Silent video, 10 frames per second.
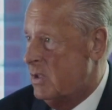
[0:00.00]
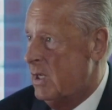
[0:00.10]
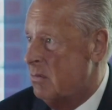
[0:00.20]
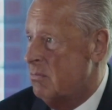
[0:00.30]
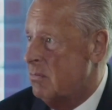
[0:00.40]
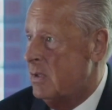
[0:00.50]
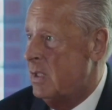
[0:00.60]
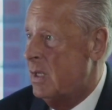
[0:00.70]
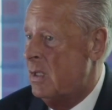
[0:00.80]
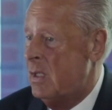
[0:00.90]

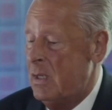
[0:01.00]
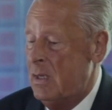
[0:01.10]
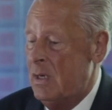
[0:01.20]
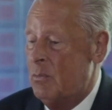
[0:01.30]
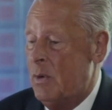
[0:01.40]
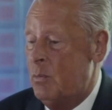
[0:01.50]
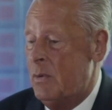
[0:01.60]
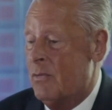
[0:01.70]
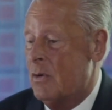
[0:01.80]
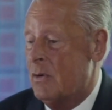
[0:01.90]
Yeah. And when
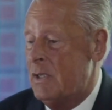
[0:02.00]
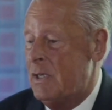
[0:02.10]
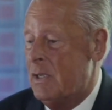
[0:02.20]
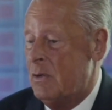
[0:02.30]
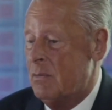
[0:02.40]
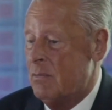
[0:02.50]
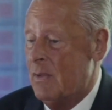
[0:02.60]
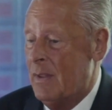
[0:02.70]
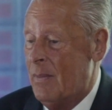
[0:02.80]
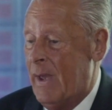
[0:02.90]
we've got
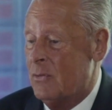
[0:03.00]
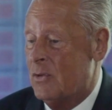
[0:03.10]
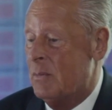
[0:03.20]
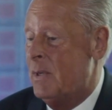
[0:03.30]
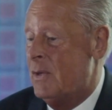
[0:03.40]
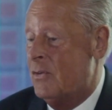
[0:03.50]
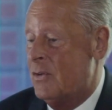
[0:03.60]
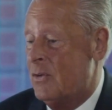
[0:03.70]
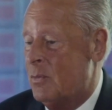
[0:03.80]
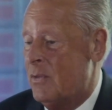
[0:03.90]
housing
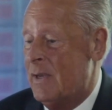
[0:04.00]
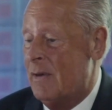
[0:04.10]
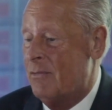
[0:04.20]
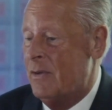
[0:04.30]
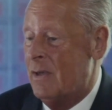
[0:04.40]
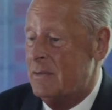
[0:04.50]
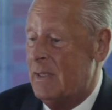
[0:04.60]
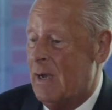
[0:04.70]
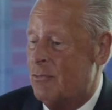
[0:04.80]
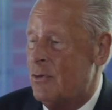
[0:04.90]
ministers with an
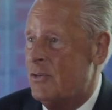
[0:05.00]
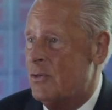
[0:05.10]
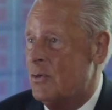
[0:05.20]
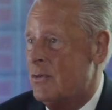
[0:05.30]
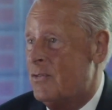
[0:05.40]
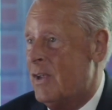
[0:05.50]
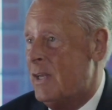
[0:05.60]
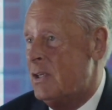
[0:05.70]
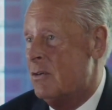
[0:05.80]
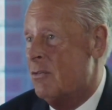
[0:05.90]
average sort of
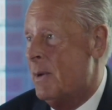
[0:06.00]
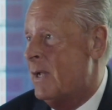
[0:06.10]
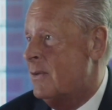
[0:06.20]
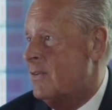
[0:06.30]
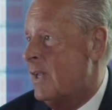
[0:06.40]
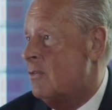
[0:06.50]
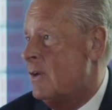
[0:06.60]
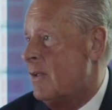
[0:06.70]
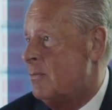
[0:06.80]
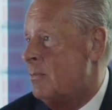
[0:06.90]
tenure of about 10 or
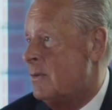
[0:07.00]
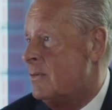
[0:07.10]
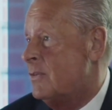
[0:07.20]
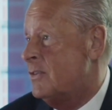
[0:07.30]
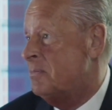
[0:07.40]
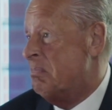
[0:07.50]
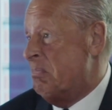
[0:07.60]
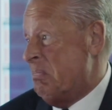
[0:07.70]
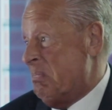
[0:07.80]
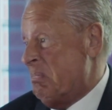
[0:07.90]
11 months,
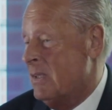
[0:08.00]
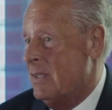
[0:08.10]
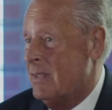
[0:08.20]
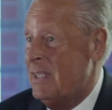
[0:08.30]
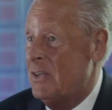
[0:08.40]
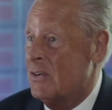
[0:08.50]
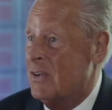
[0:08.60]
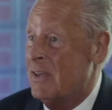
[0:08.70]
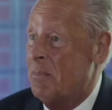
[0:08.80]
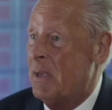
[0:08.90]
you're not
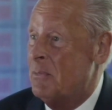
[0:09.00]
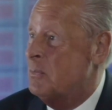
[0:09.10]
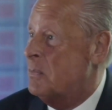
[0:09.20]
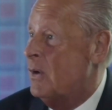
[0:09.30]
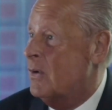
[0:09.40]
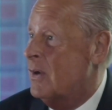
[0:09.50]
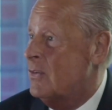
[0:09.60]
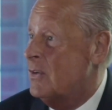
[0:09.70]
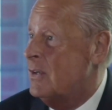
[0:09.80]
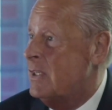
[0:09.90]
going to make much
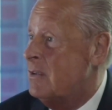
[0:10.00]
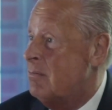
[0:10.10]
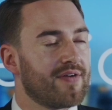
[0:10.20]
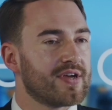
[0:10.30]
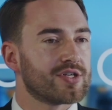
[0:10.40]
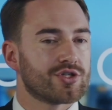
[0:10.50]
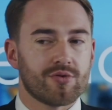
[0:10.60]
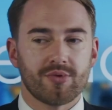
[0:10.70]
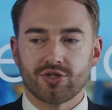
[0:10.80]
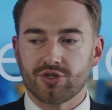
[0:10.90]
progress, are you? think
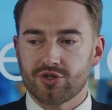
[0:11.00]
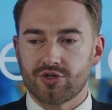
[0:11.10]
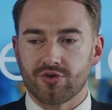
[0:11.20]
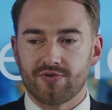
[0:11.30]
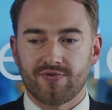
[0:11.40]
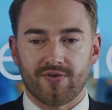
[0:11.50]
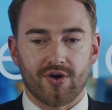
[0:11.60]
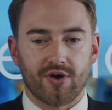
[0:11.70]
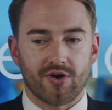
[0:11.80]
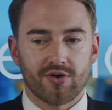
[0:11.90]
some are just done
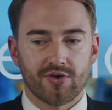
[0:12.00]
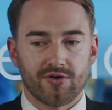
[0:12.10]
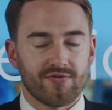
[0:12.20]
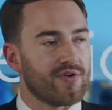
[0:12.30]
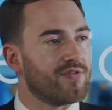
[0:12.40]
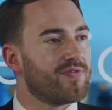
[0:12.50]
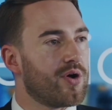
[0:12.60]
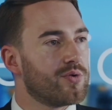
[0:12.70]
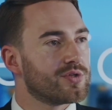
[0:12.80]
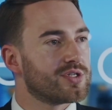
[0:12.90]
for
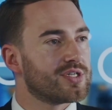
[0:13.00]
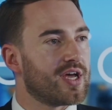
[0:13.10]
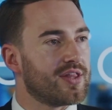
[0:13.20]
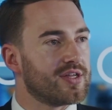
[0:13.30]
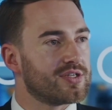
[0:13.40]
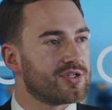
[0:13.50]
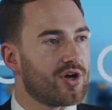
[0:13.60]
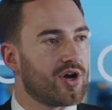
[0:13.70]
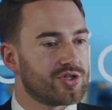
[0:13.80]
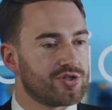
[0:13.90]
votes, and there's
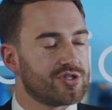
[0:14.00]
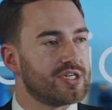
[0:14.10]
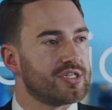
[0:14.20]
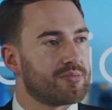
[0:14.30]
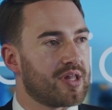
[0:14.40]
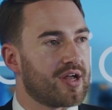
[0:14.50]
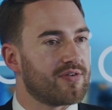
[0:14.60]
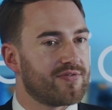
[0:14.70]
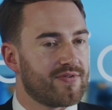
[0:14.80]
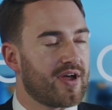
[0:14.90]
not a strategic plan
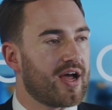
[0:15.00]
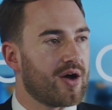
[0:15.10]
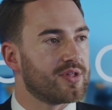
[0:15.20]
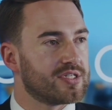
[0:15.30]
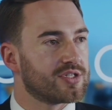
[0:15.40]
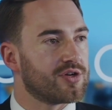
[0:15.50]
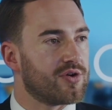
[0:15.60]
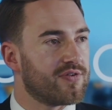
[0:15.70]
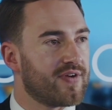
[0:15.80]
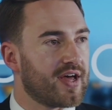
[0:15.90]
of how this is going to
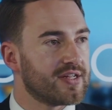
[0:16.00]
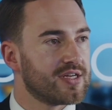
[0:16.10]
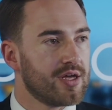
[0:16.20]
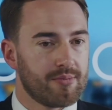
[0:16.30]
affect.